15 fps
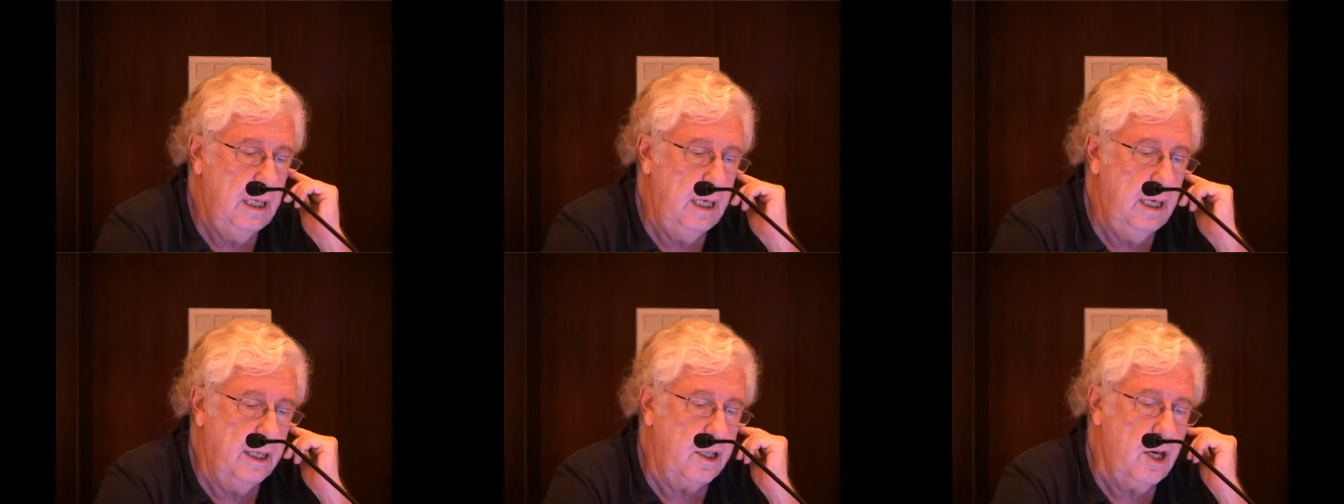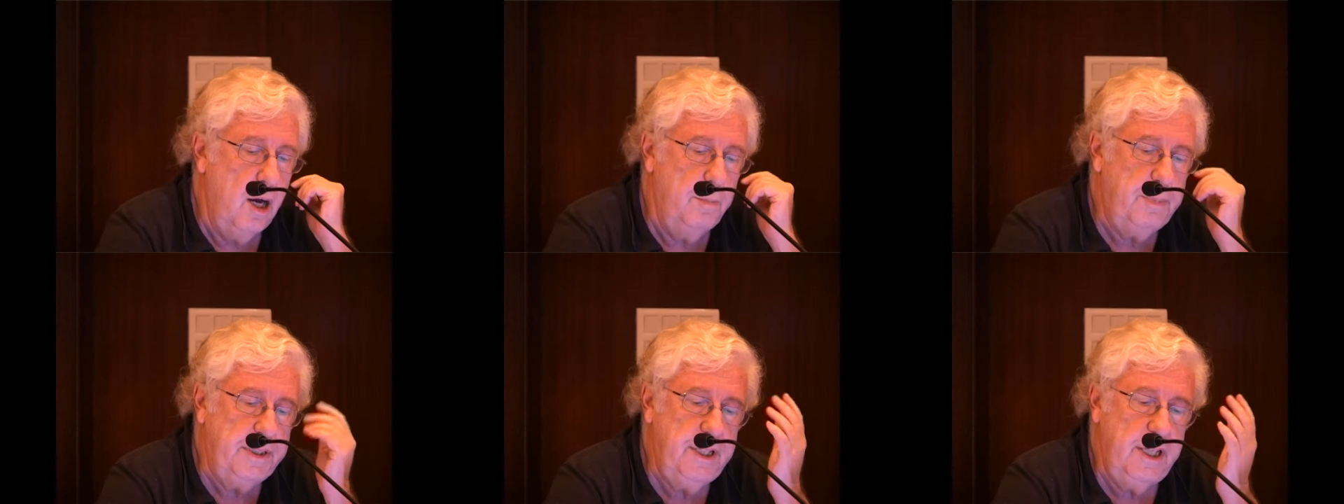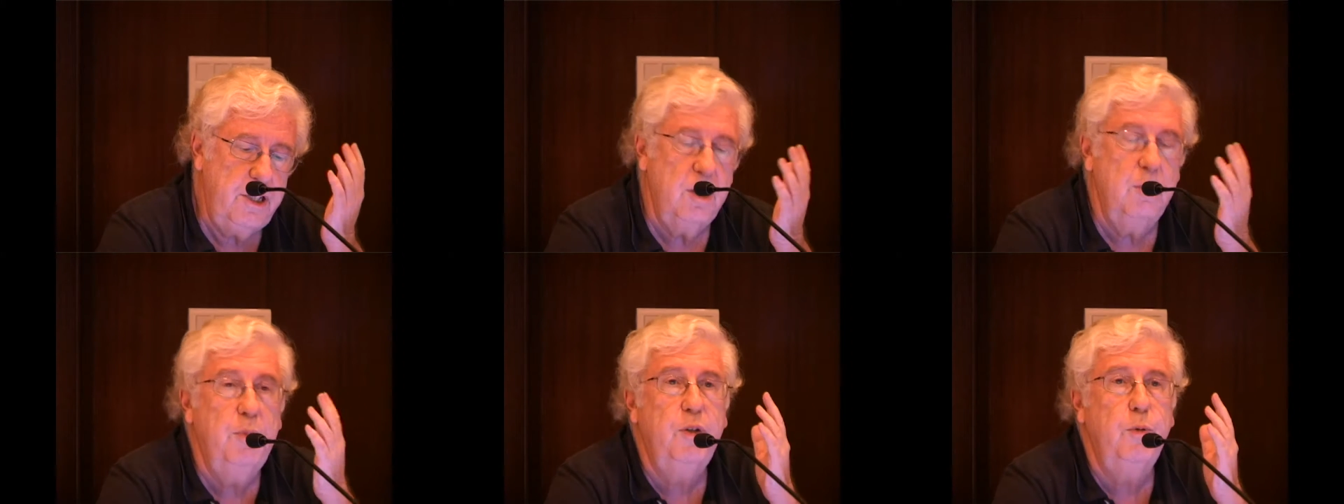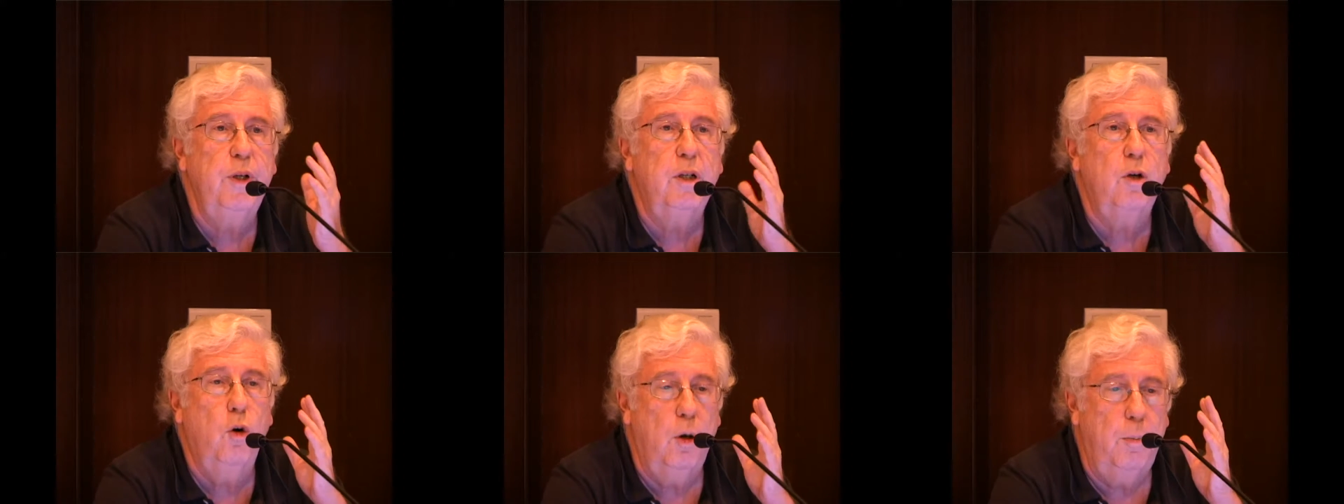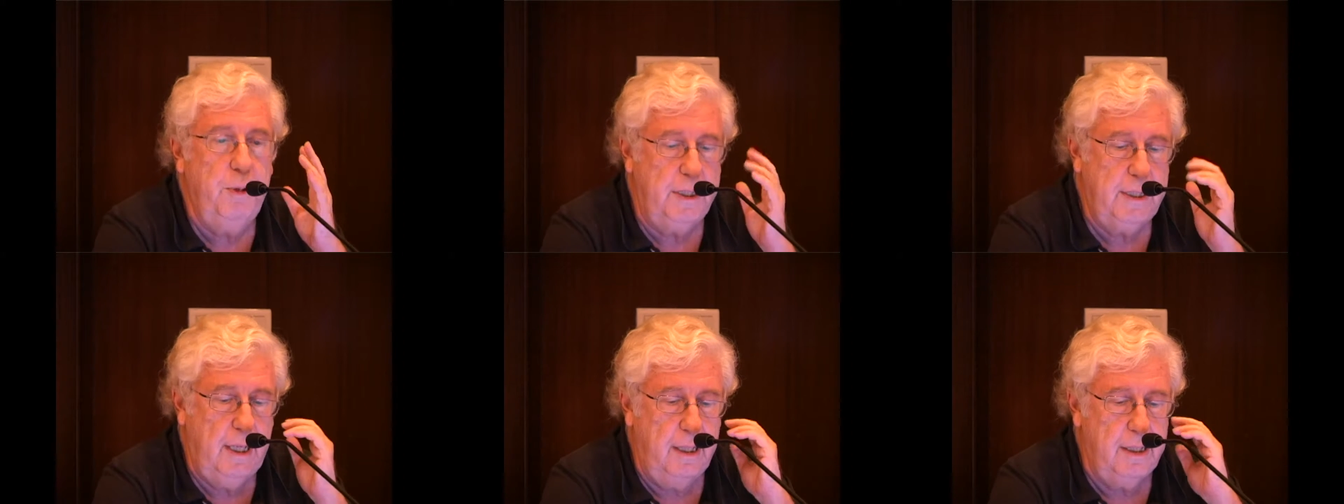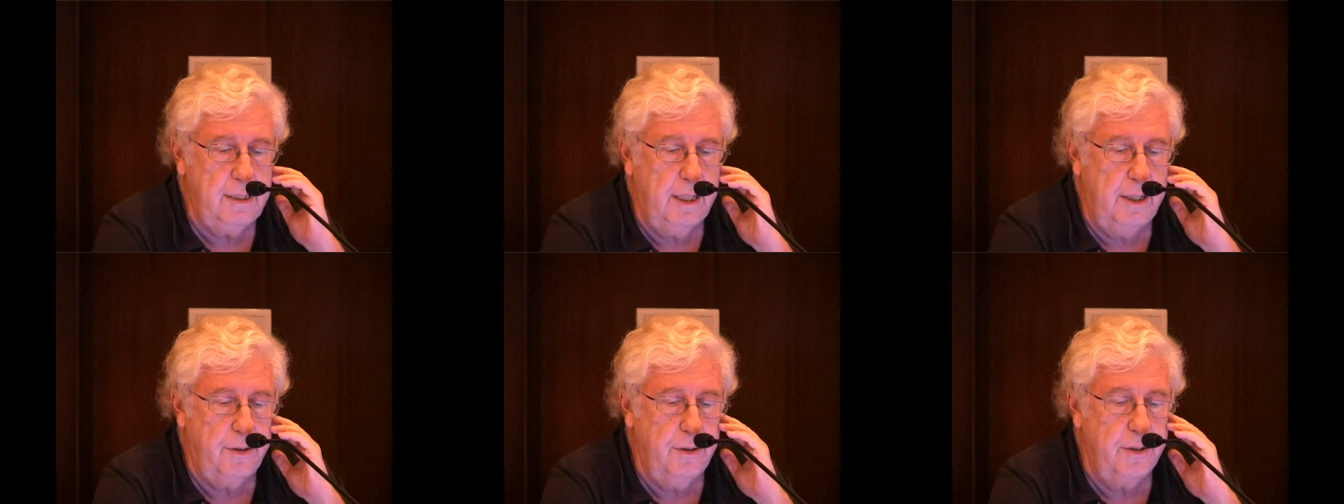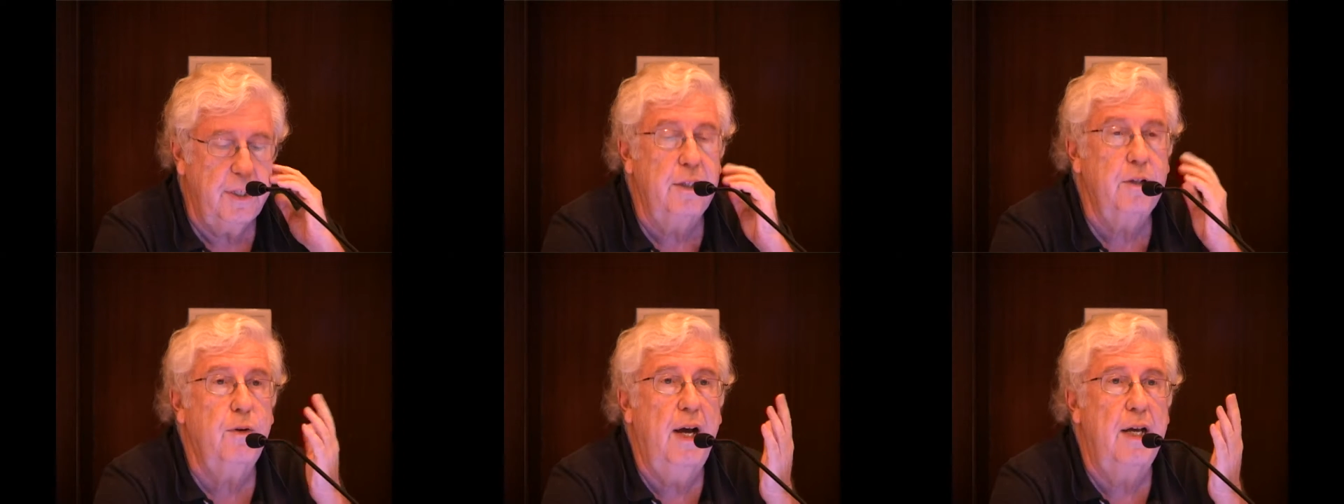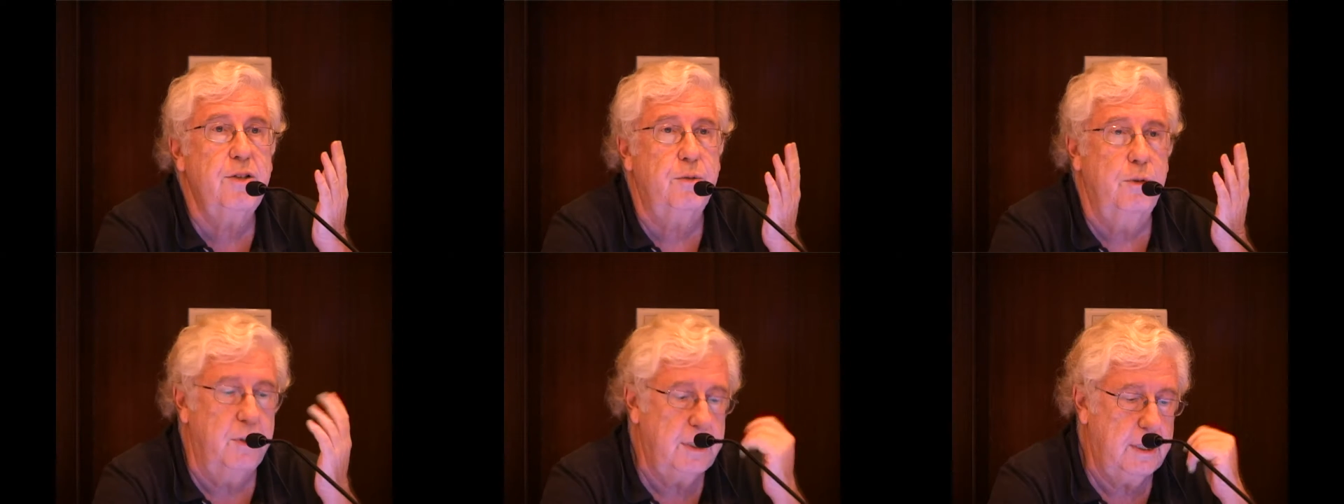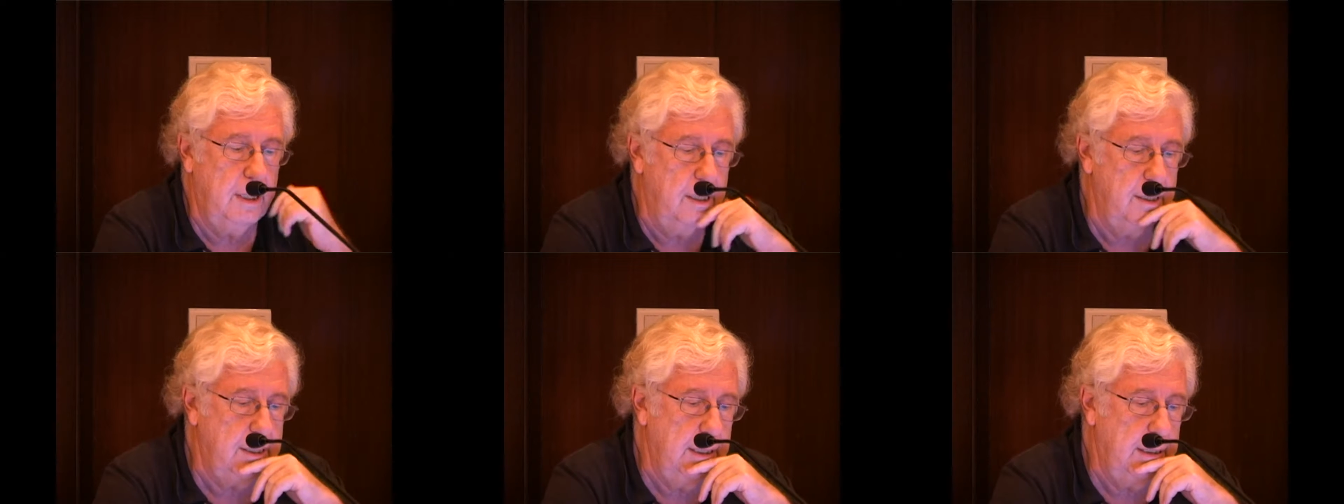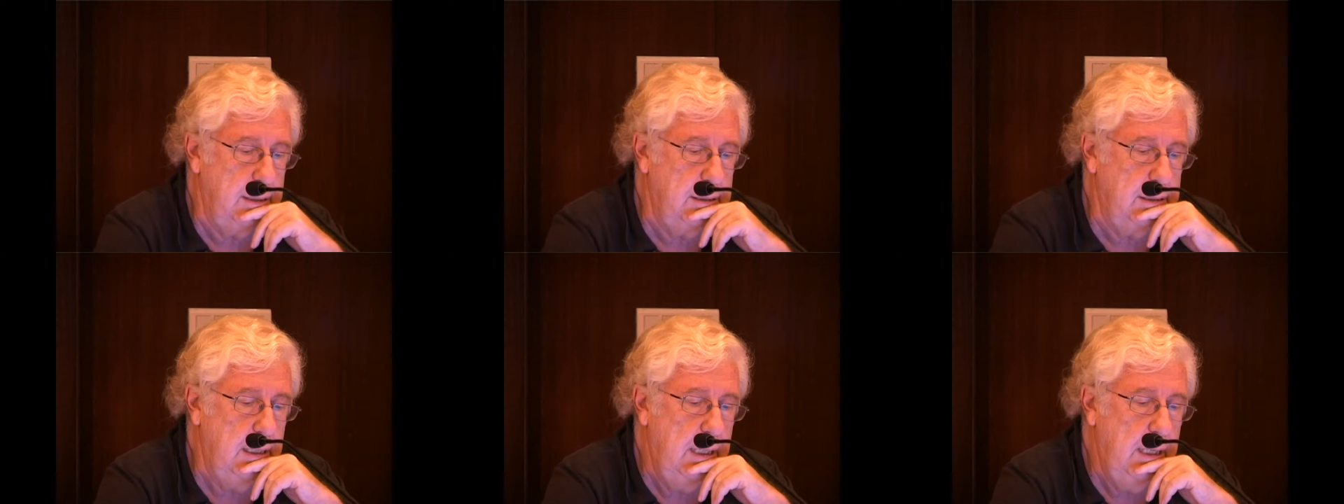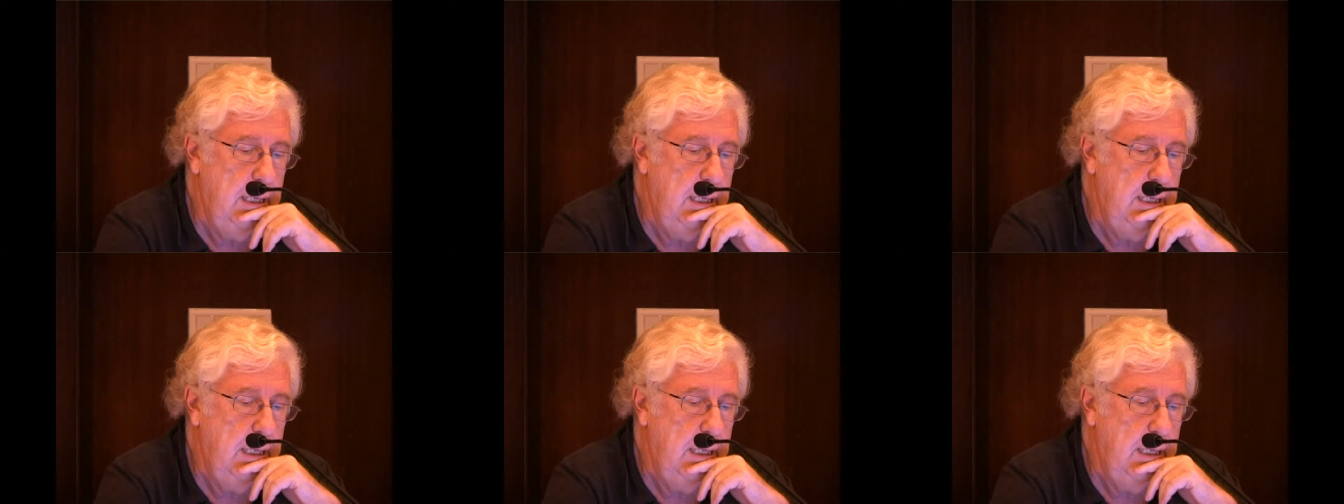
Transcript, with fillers: a competition between corporate telecenters and grassroots telecenters